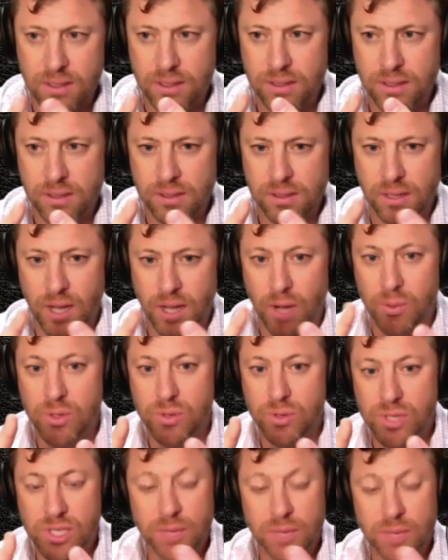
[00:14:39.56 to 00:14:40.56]
Are we doing
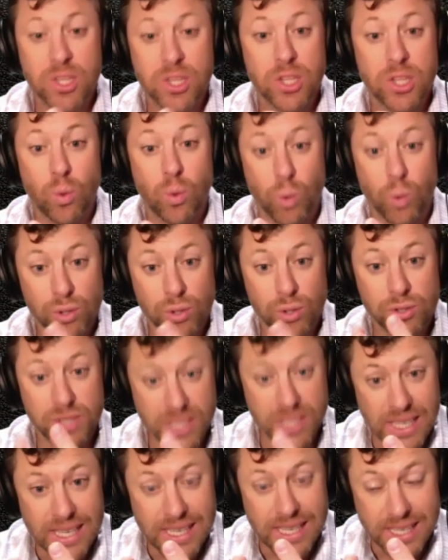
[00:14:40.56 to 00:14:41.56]
something that the world
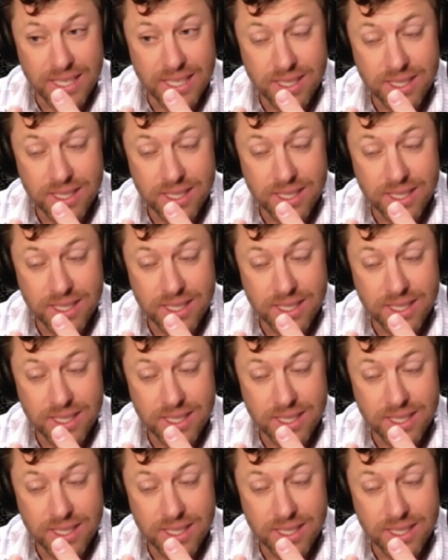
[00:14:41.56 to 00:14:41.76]
needs?